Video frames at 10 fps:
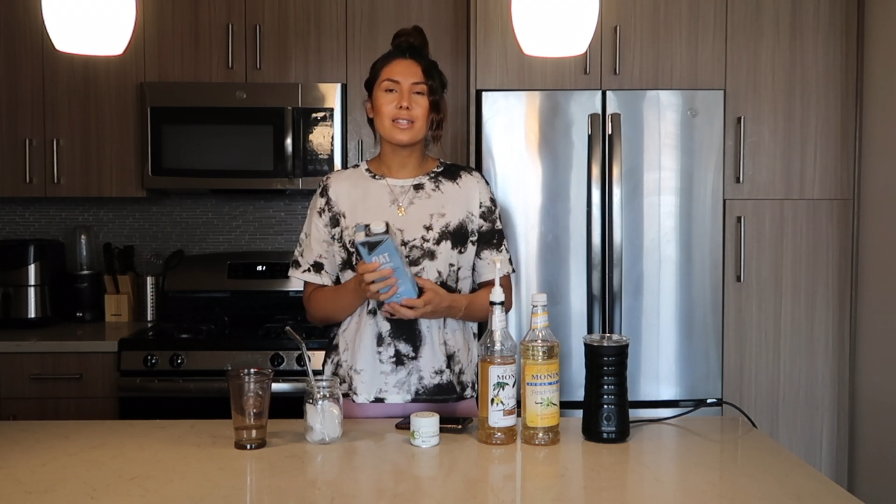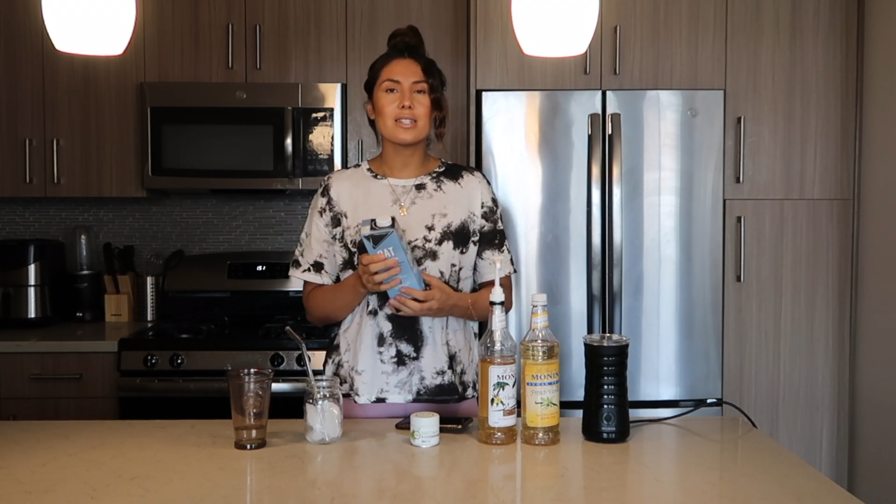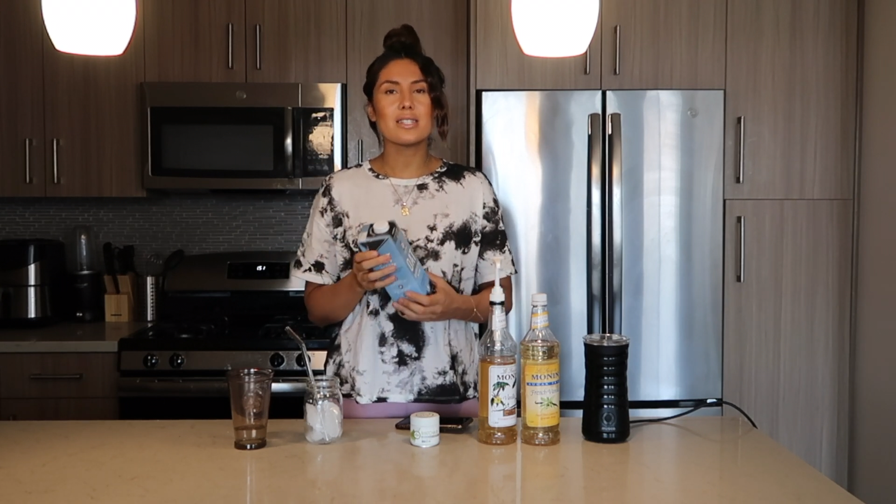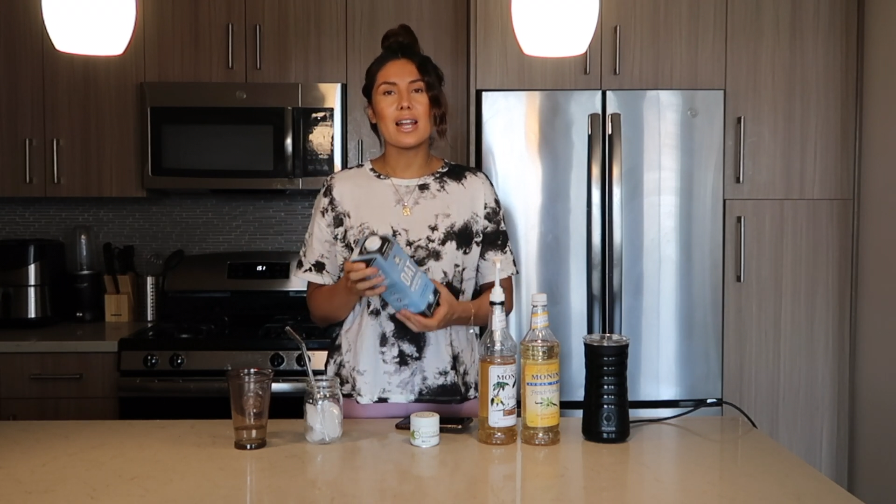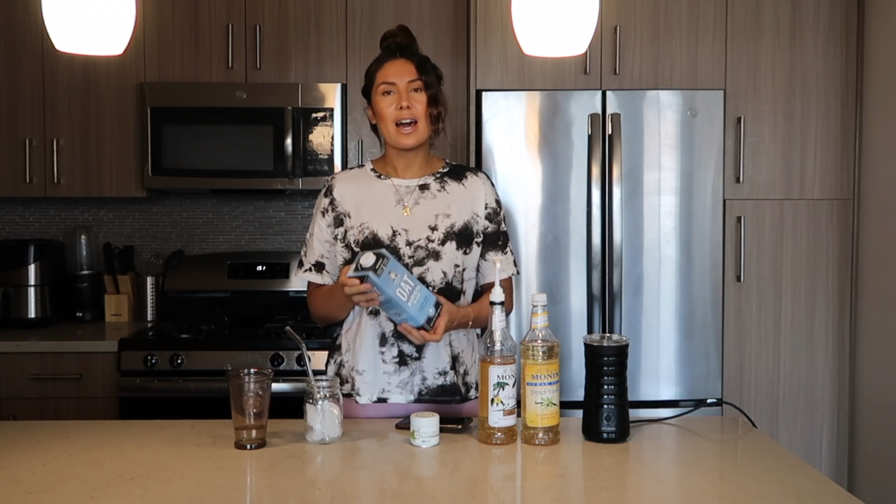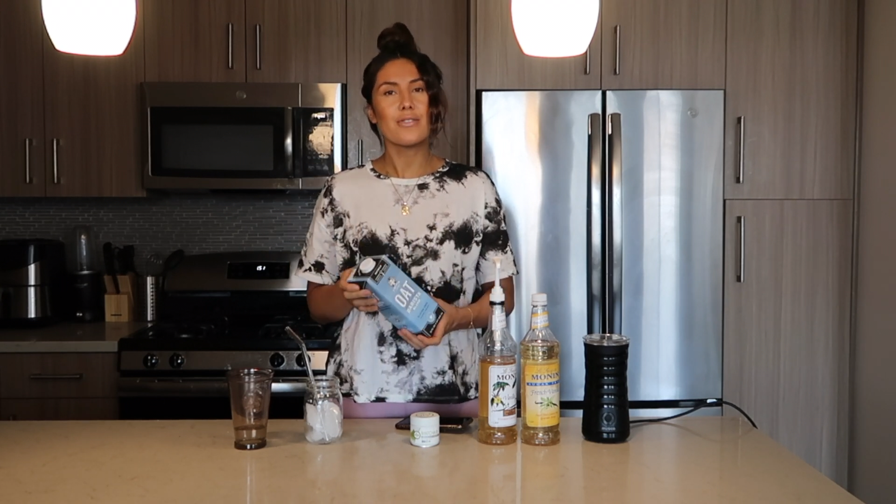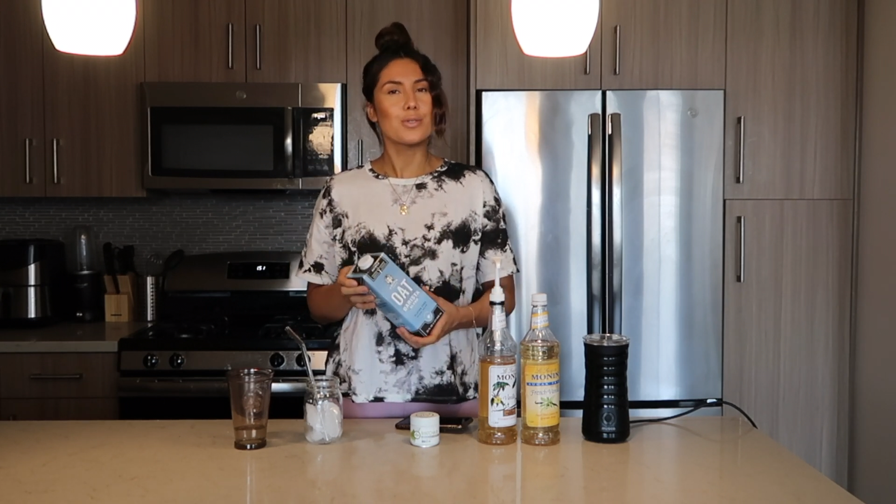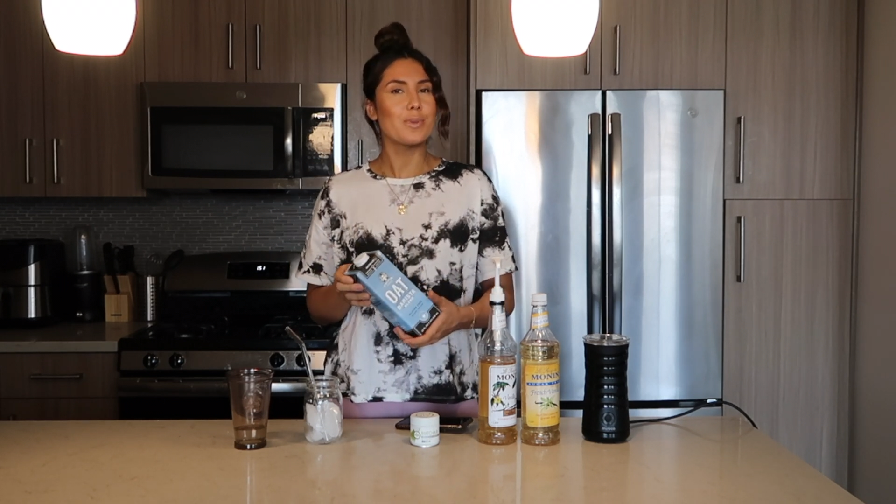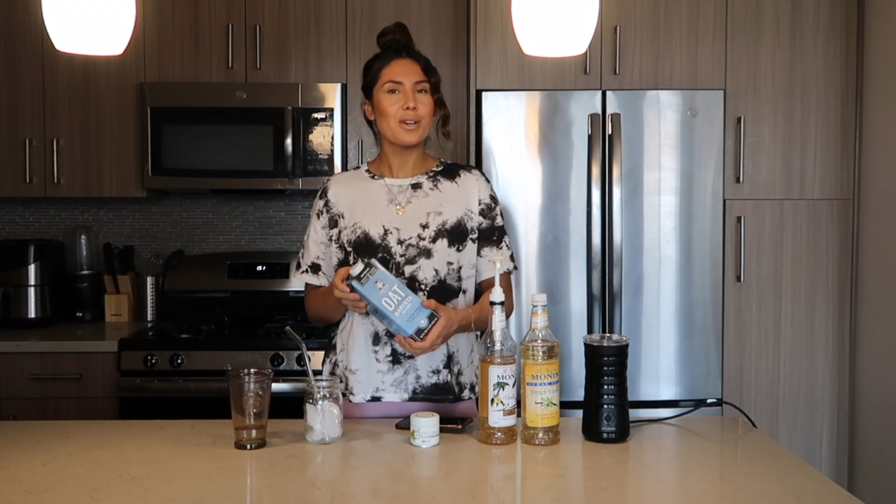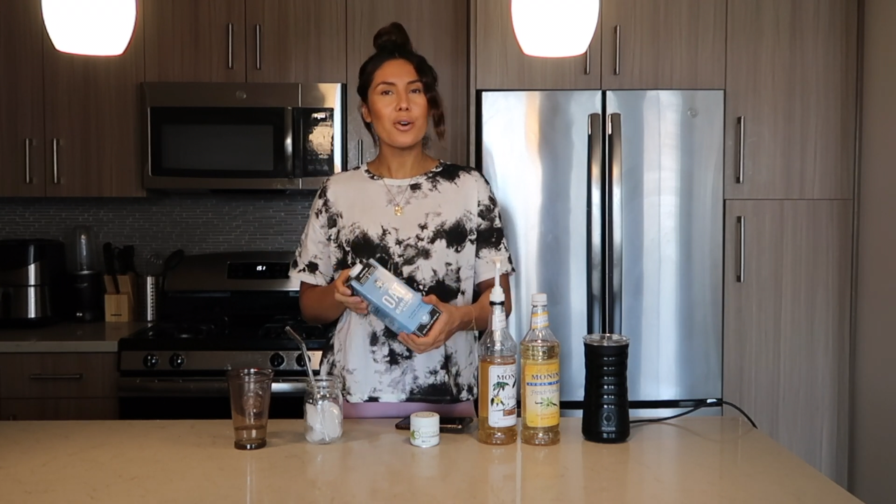It doesn't have
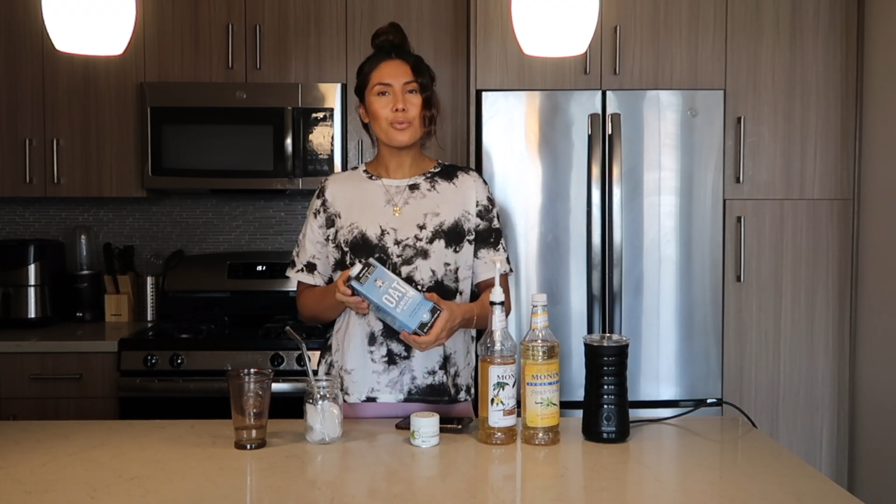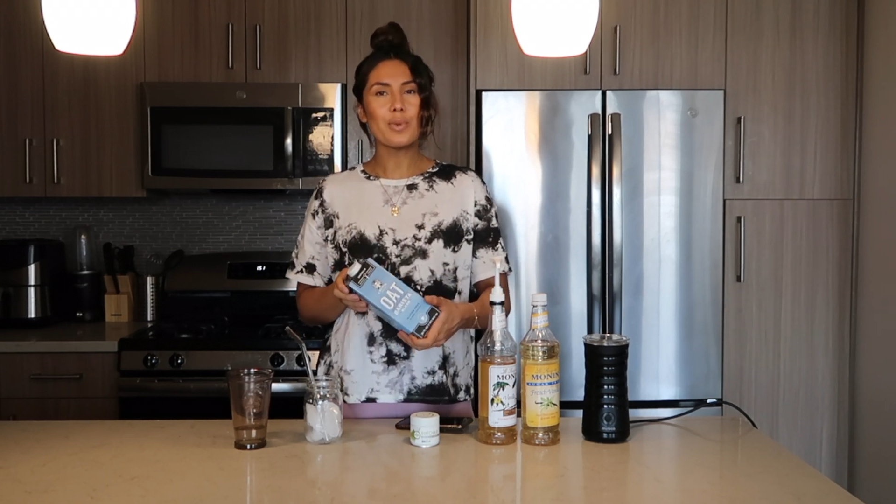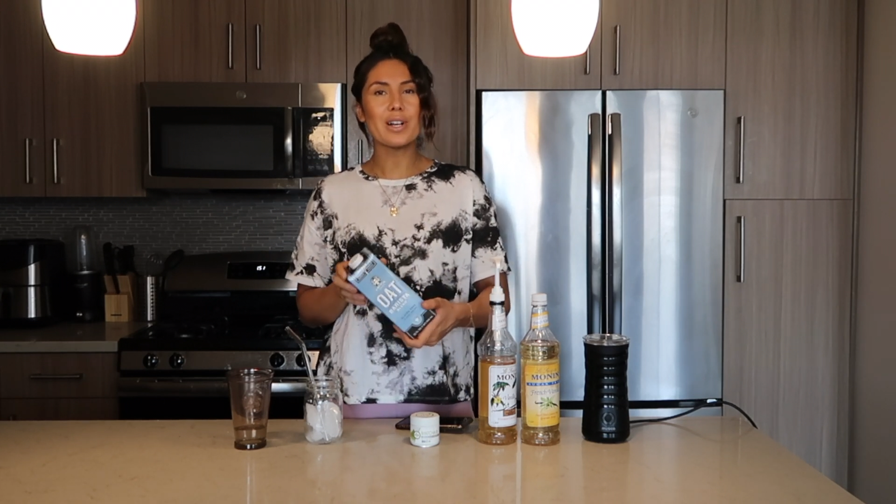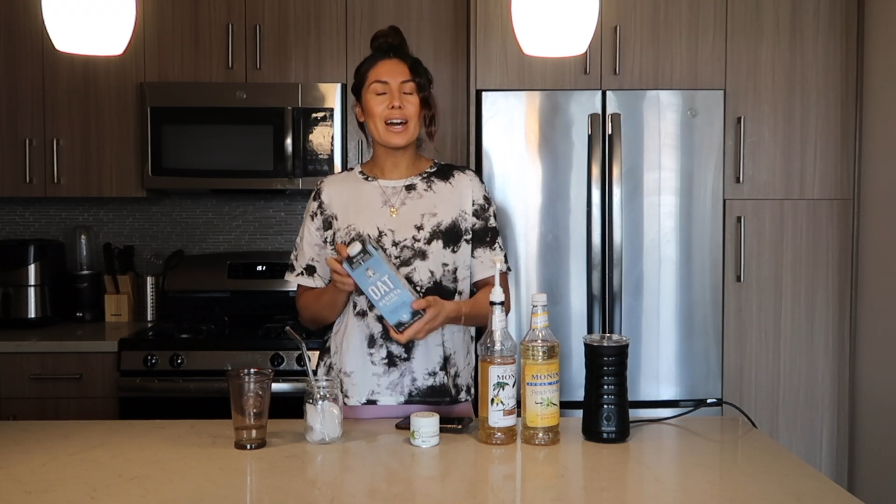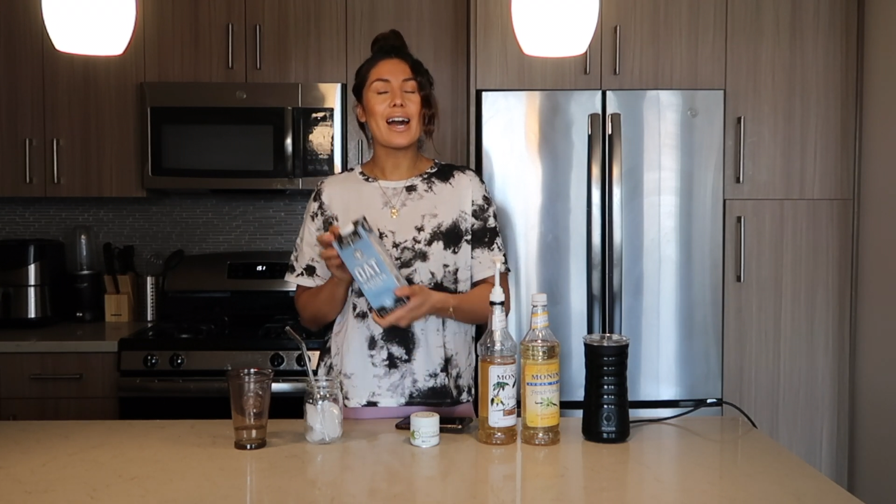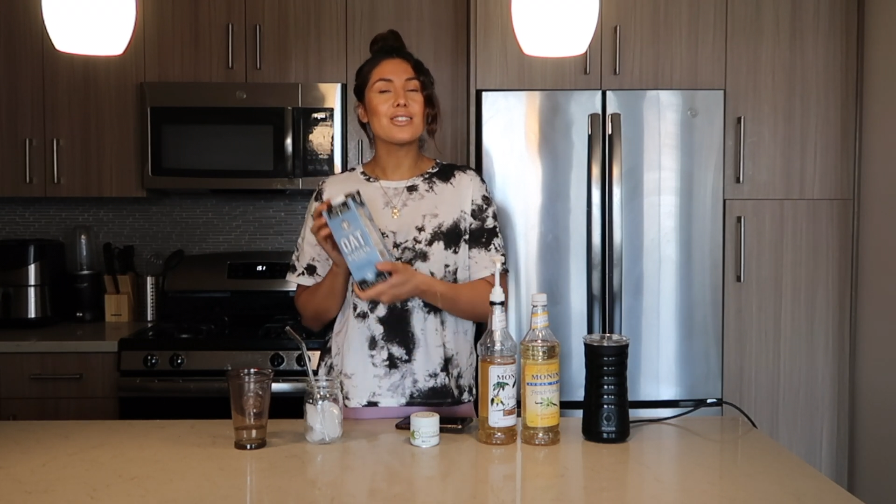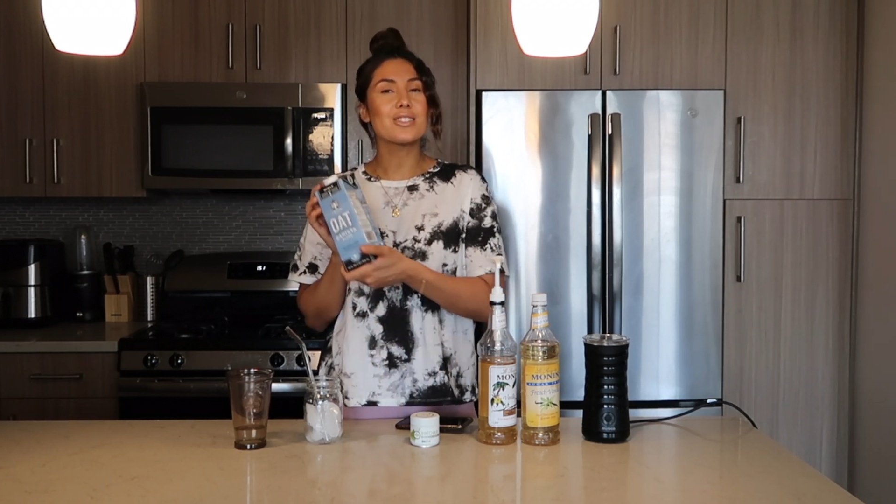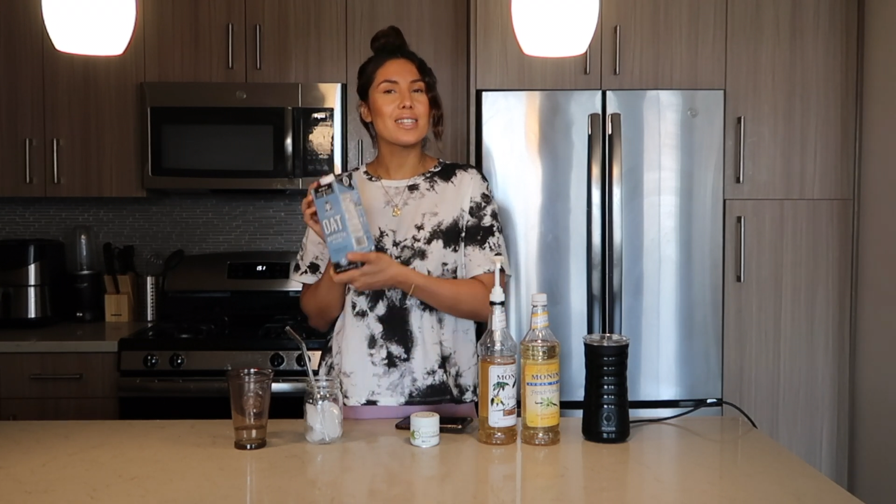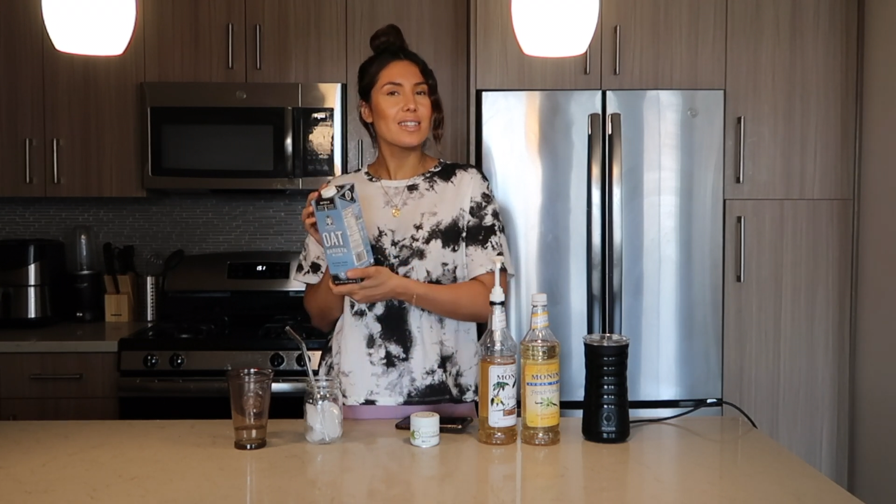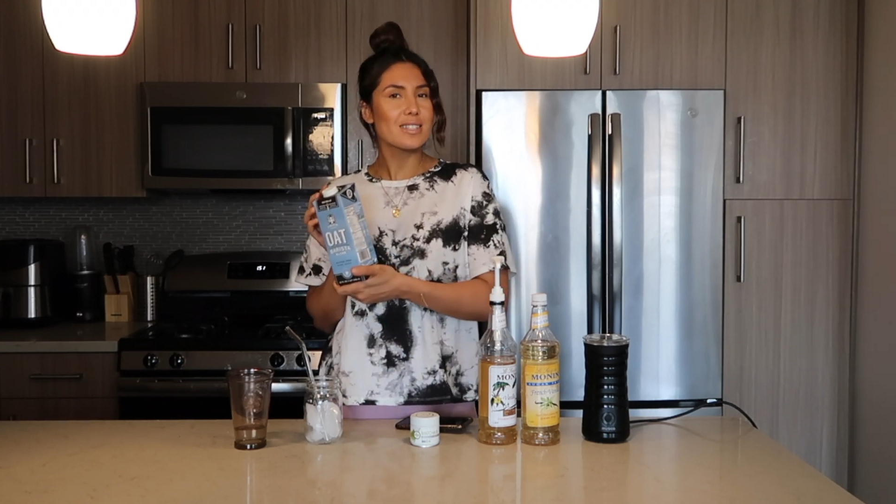to be oat milk. I
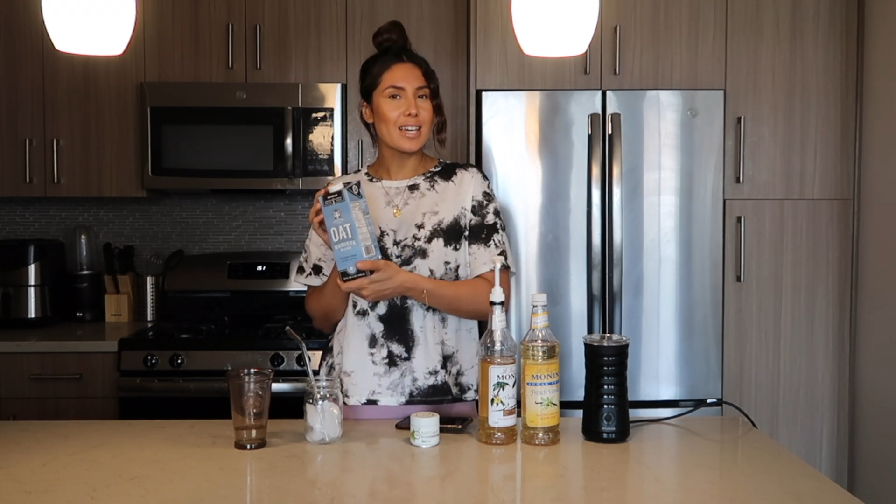just think the